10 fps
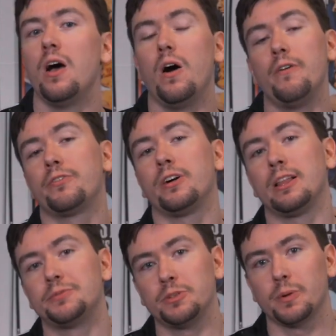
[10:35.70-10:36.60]
Overall, I'm
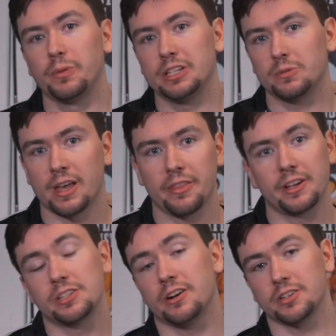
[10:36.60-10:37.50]
super pleased with how the
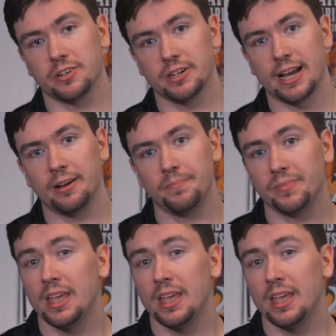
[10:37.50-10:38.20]
guitar turned out.